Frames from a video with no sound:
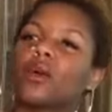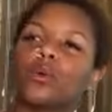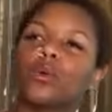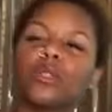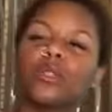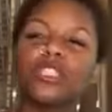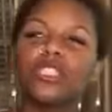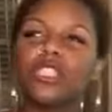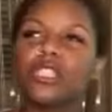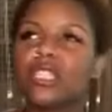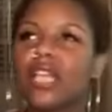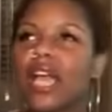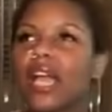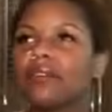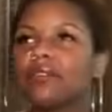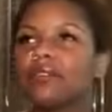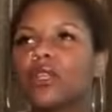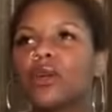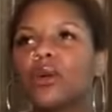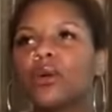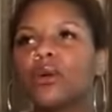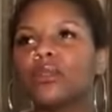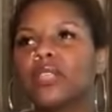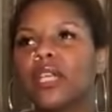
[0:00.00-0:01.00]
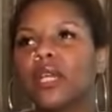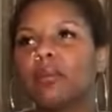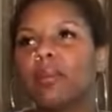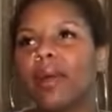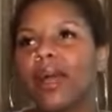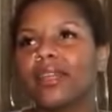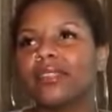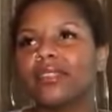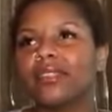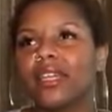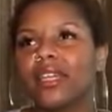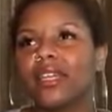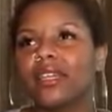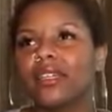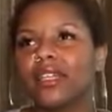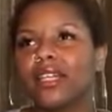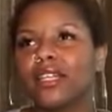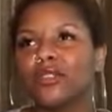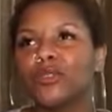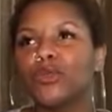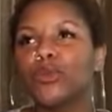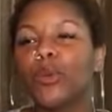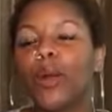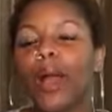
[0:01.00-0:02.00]
We just have to go day by day
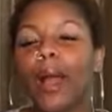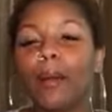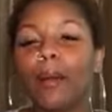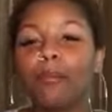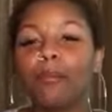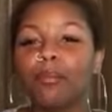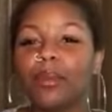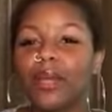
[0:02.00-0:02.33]
and do our